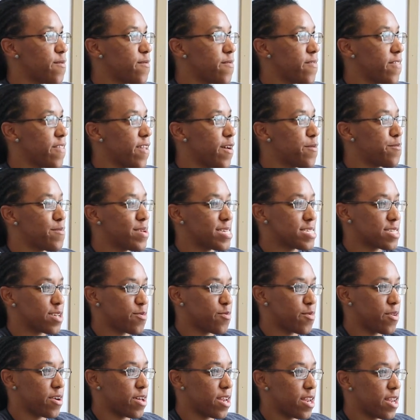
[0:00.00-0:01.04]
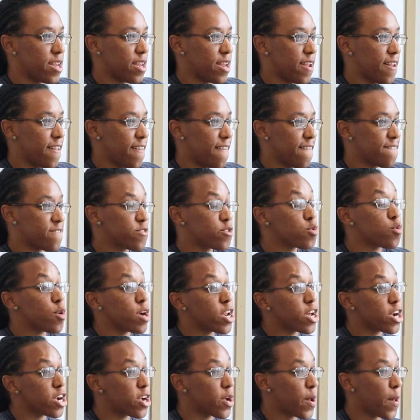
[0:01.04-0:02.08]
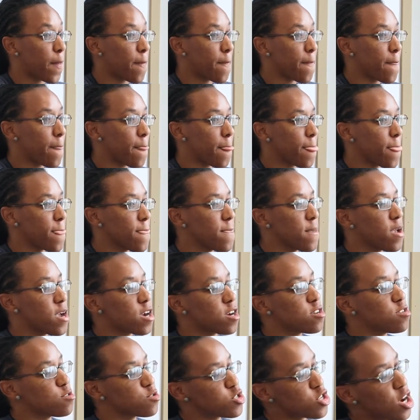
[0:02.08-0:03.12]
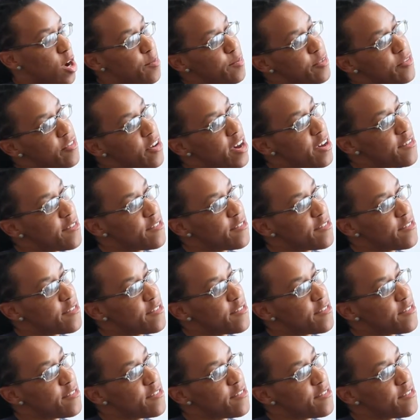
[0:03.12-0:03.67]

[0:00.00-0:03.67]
I'm missing one, Twitter, Coach Carmen 5.